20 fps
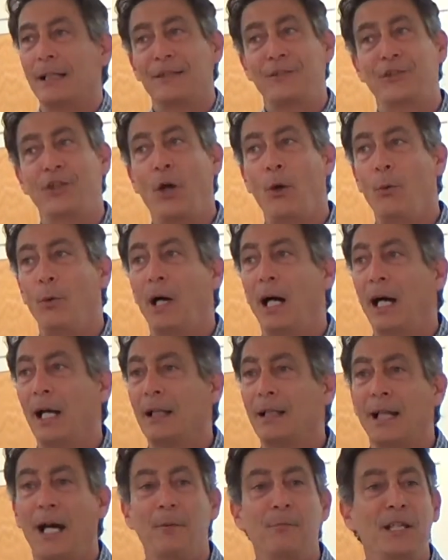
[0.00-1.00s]
so
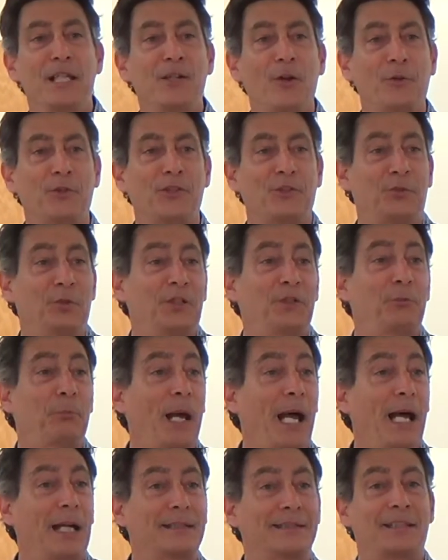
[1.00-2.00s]
I mean no
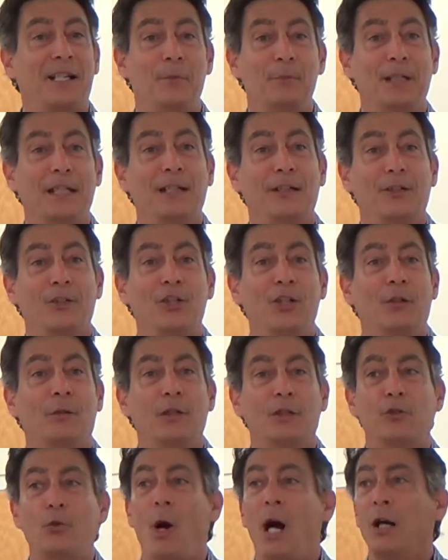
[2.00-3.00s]
disrespect coming here in,
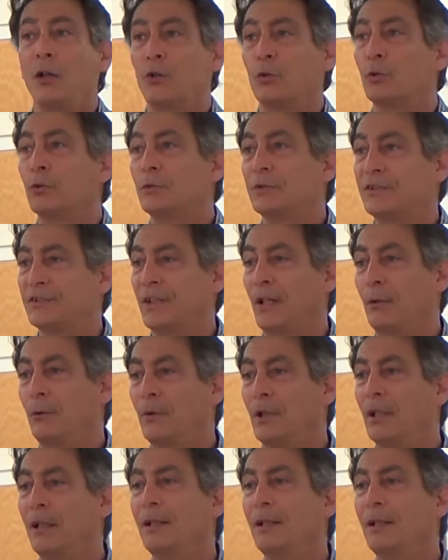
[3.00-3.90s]
Blanku, so